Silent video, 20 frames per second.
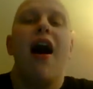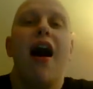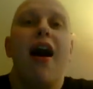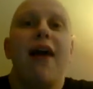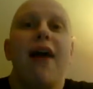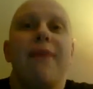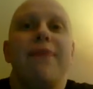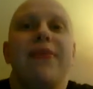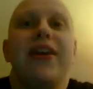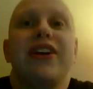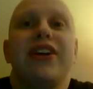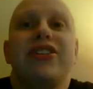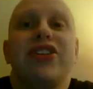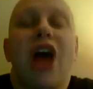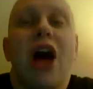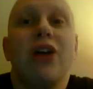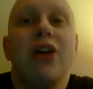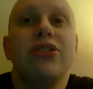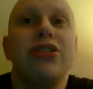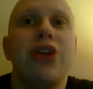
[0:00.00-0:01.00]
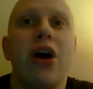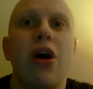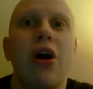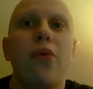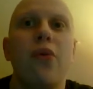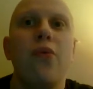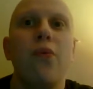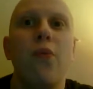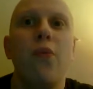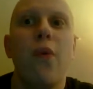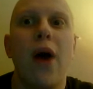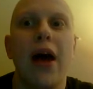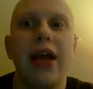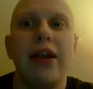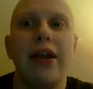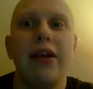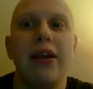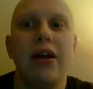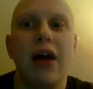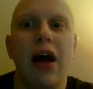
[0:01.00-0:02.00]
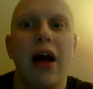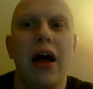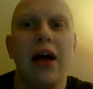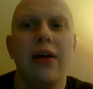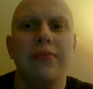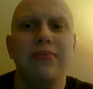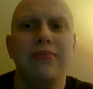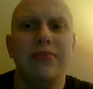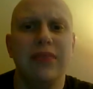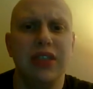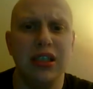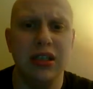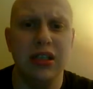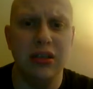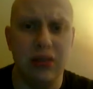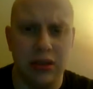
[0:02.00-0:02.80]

um, there's also one um,